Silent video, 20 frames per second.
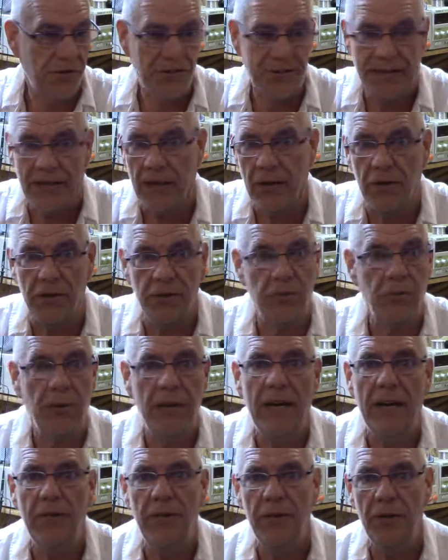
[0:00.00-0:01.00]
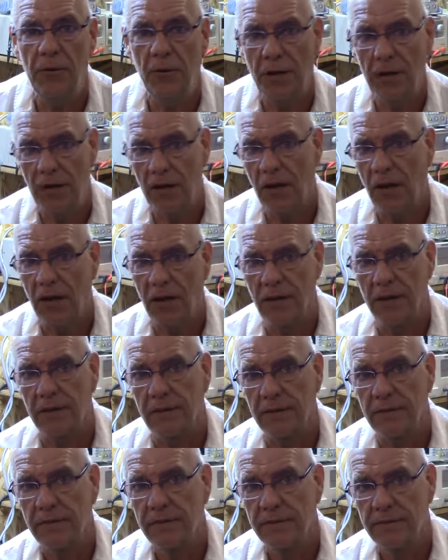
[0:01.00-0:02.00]
south, whatever you want to call it,
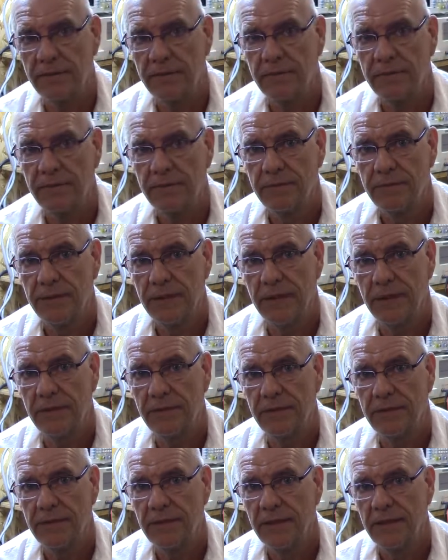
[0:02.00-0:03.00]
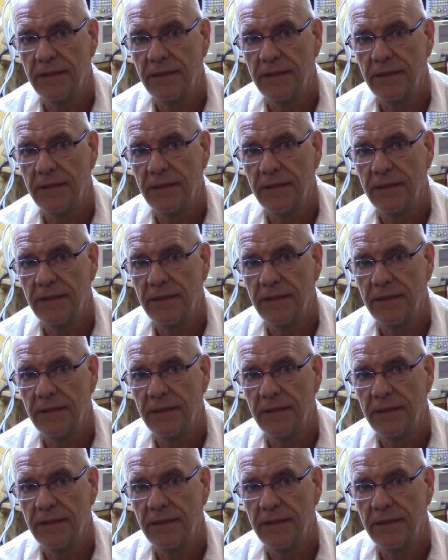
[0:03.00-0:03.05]
you know.